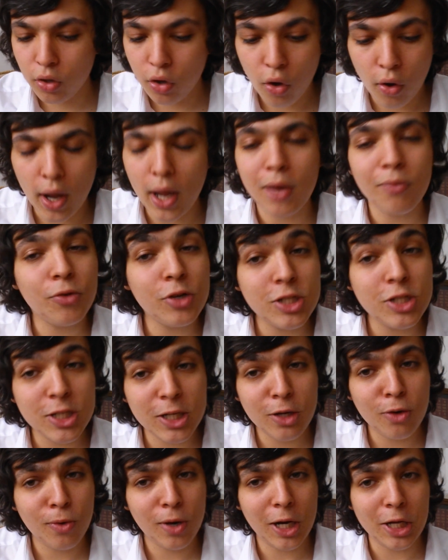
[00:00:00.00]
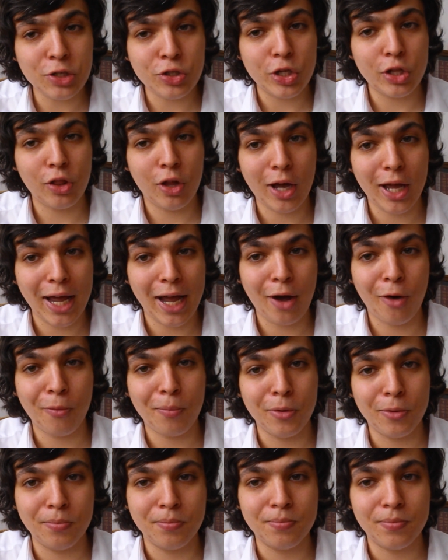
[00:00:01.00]
got every single Electric Light
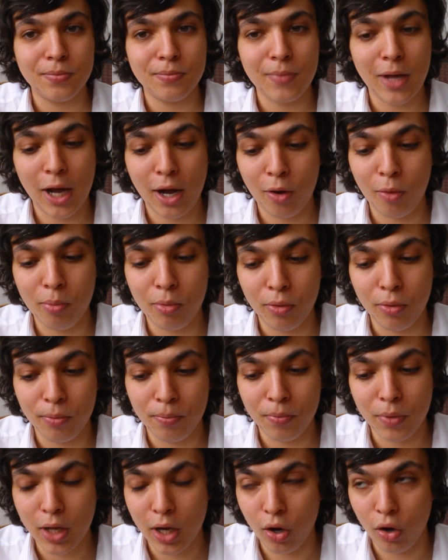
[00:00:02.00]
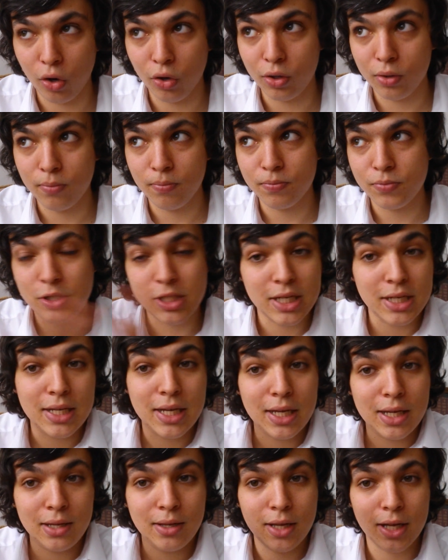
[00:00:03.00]
album on
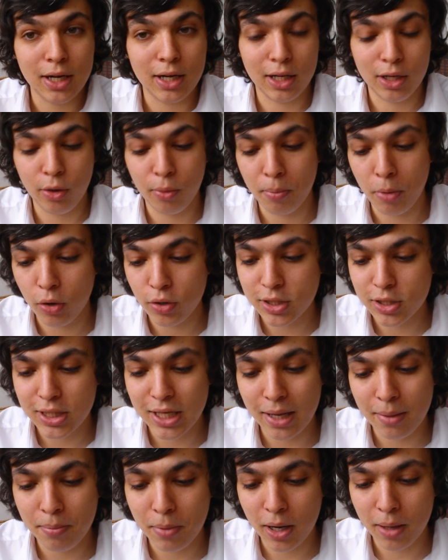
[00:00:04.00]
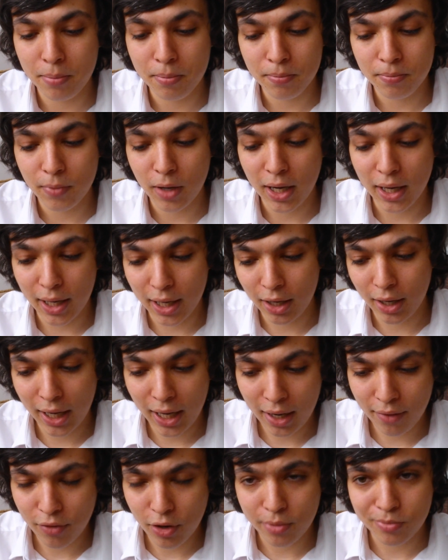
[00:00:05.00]
CD in a little box set. But I
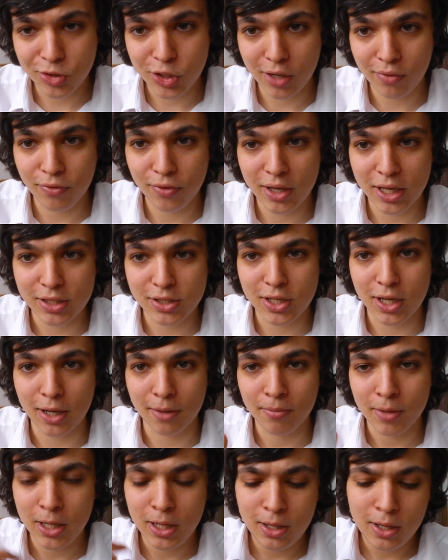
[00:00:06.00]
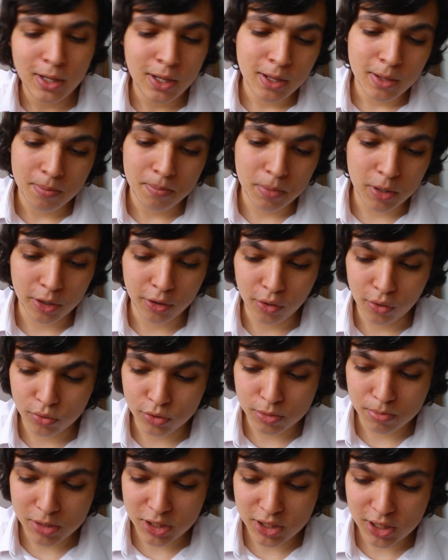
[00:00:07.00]
have Armchair Theatre. But of
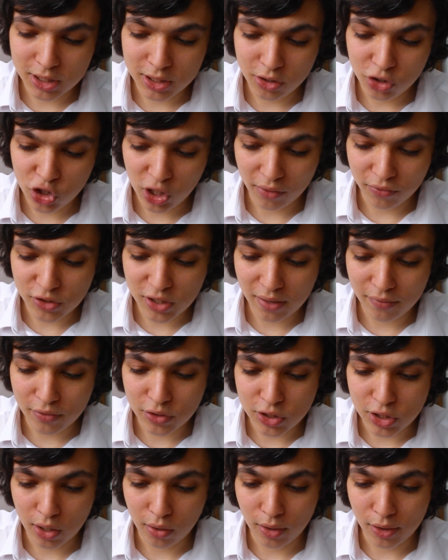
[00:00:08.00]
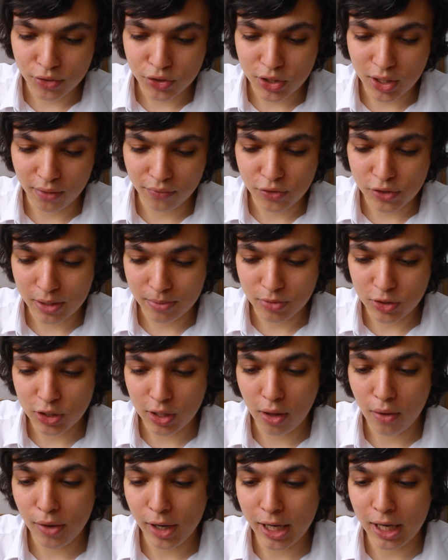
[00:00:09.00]
course missing Jeff's other solo stuff, so I'm
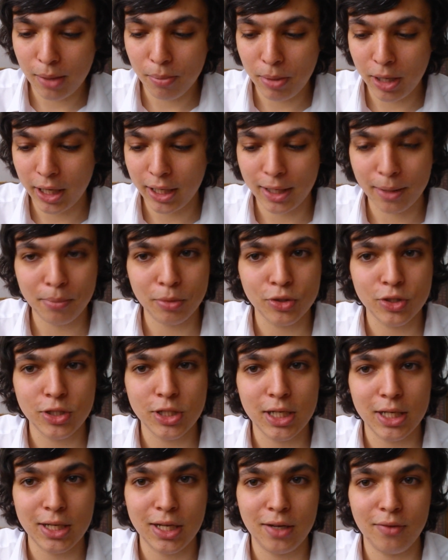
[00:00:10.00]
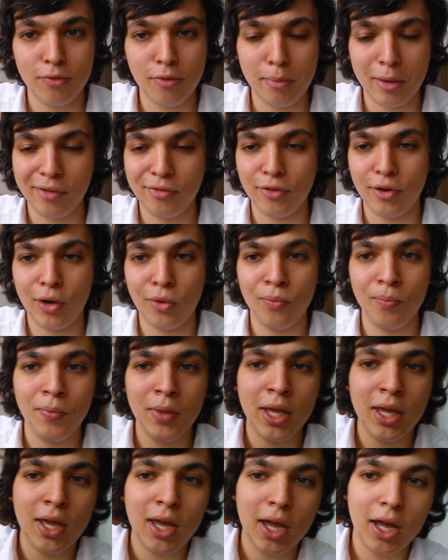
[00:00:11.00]
slowly going to pick it up on CD for my phone.
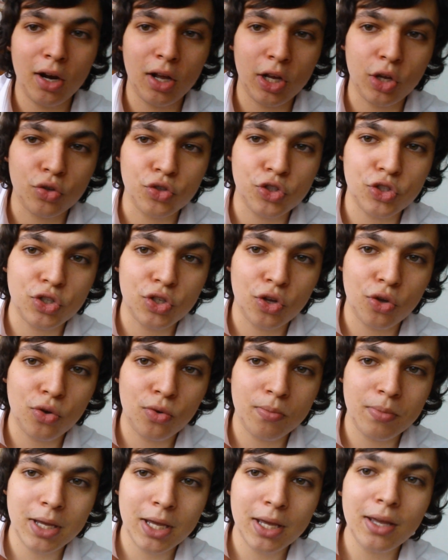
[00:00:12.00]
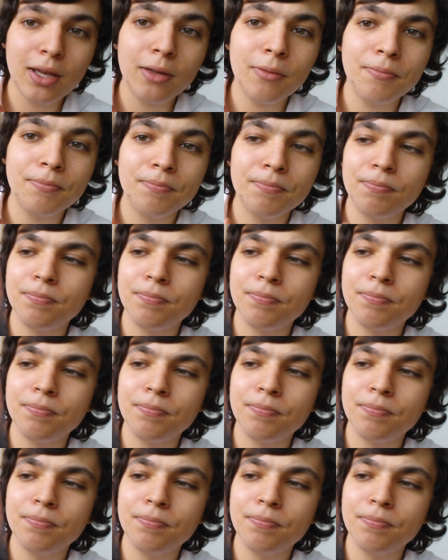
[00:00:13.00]
And I got Zoom here.